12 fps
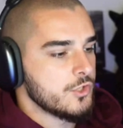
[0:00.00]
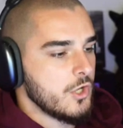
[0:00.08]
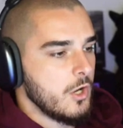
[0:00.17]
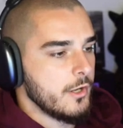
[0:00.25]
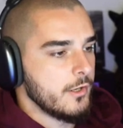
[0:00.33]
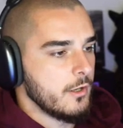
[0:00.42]

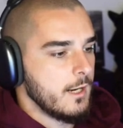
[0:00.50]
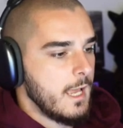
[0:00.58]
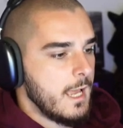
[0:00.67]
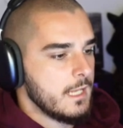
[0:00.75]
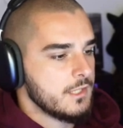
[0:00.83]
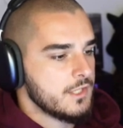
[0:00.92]
on our
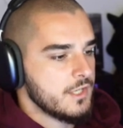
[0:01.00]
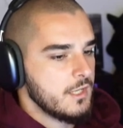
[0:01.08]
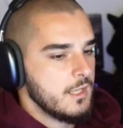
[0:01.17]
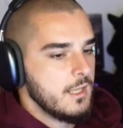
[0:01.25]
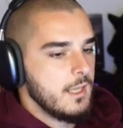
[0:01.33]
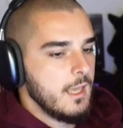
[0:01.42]
ads.
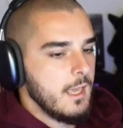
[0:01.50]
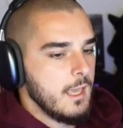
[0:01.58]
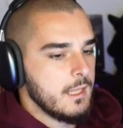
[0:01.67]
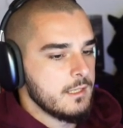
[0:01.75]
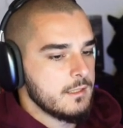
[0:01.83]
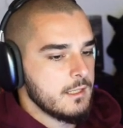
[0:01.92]

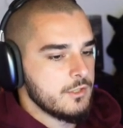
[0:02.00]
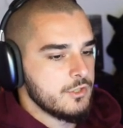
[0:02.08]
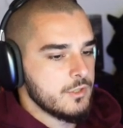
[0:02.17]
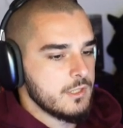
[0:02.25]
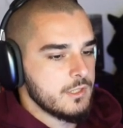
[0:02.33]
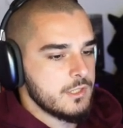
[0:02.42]
And as you
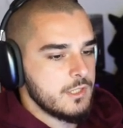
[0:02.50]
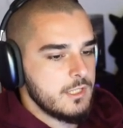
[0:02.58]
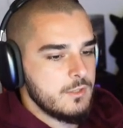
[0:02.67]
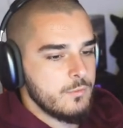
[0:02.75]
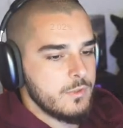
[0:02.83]
can see, we